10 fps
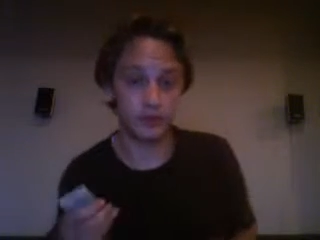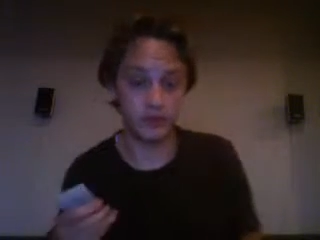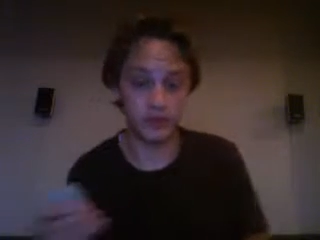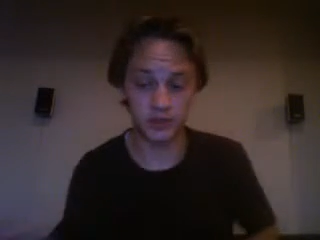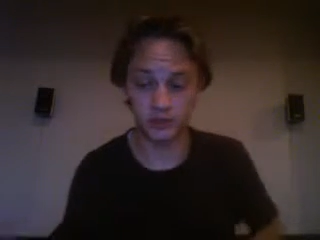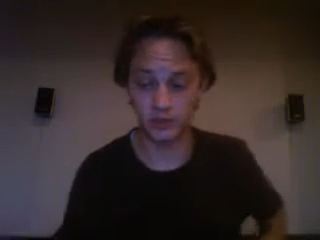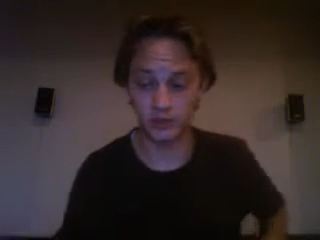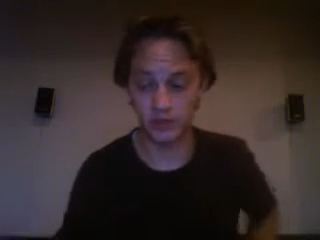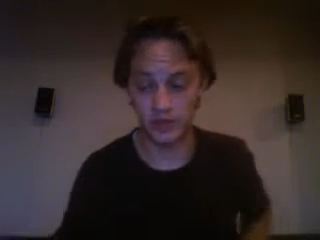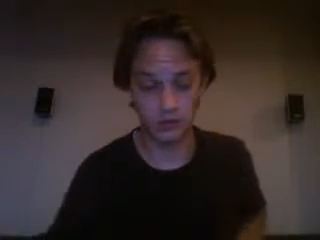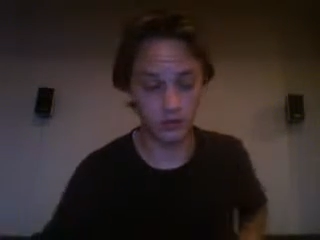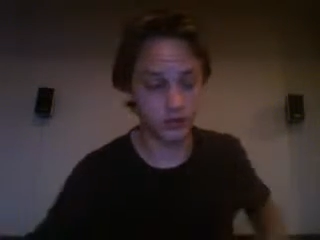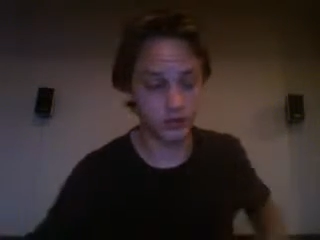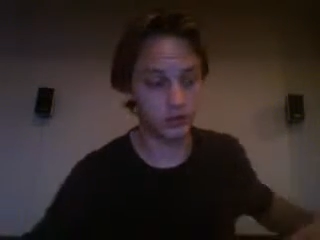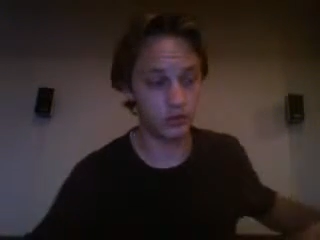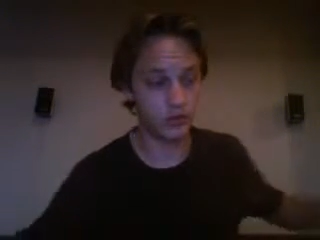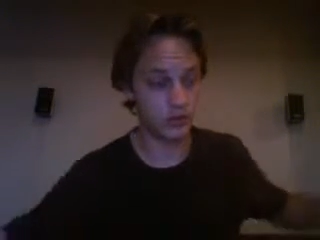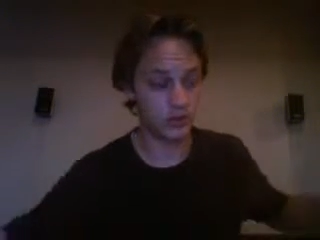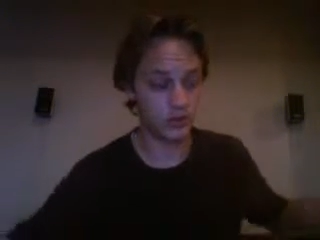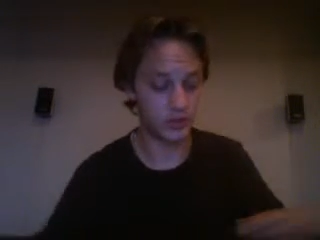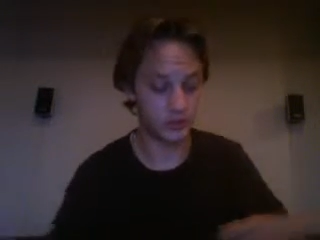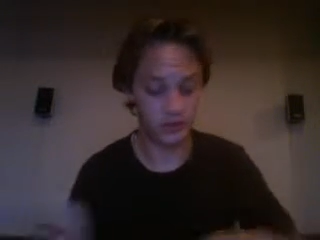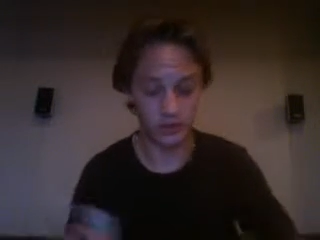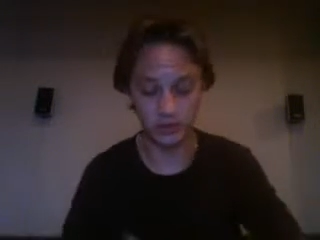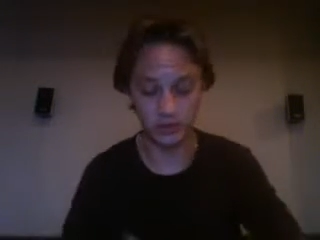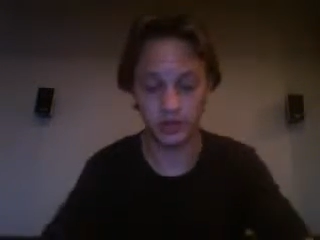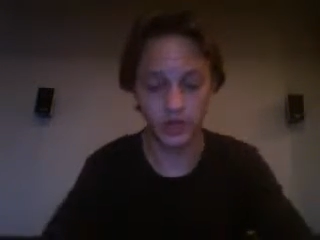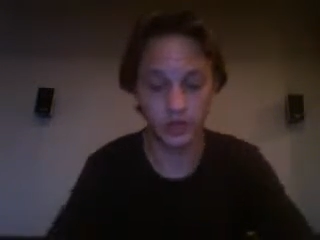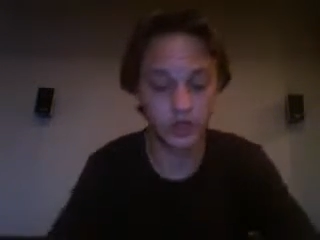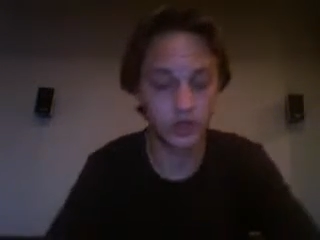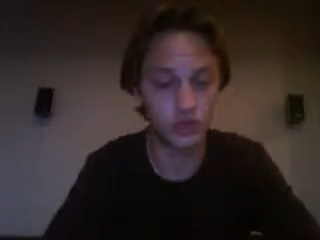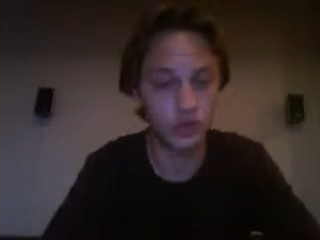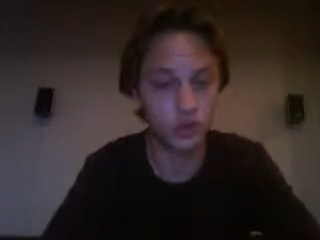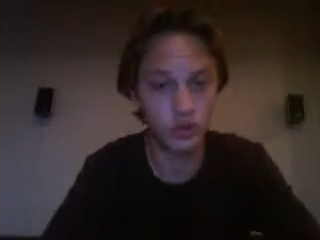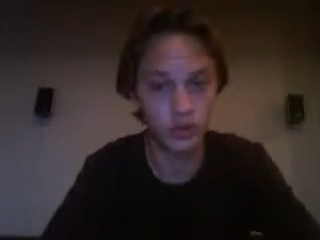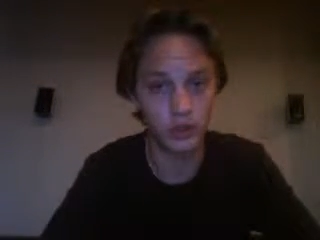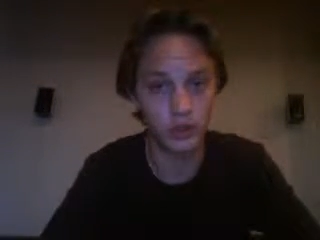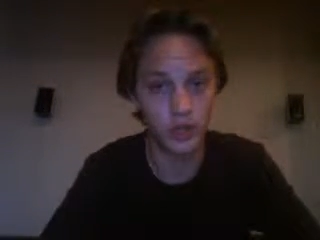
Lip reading: to explain, that I wanted to show you guys, is the controller.